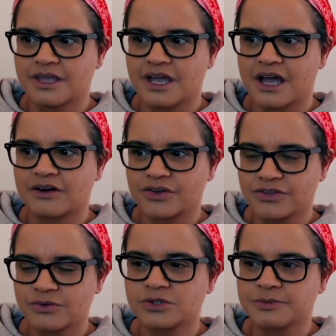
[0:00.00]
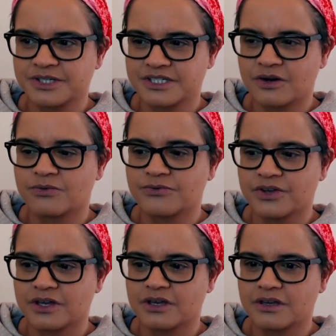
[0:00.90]
And I thought to myself,
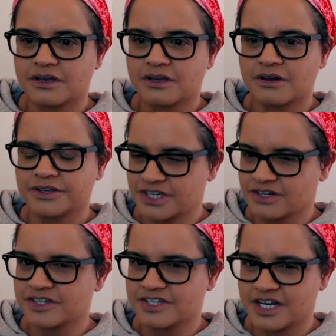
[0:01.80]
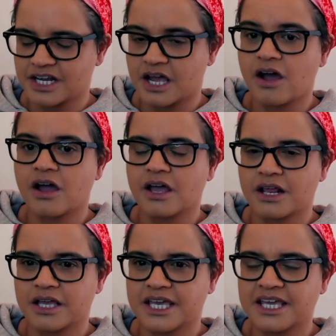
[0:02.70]
I think I said
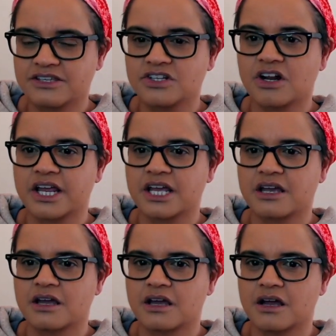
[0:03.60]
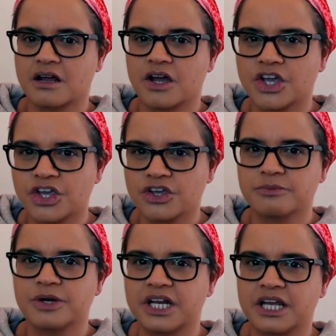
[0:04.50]
it, he's like a
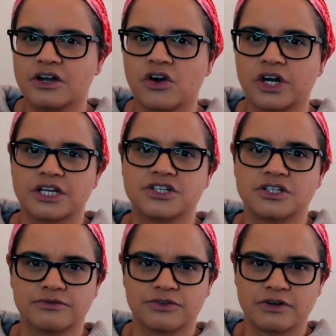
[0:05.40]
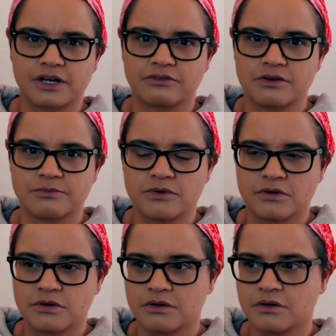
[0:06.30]
human incarnation of the Red Room
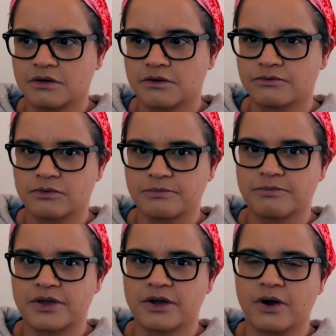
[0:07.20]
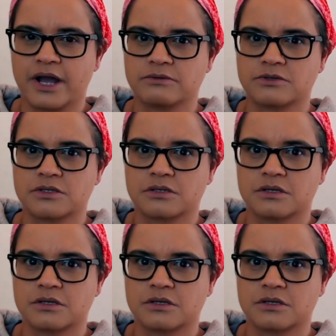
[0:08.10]
from Hill House.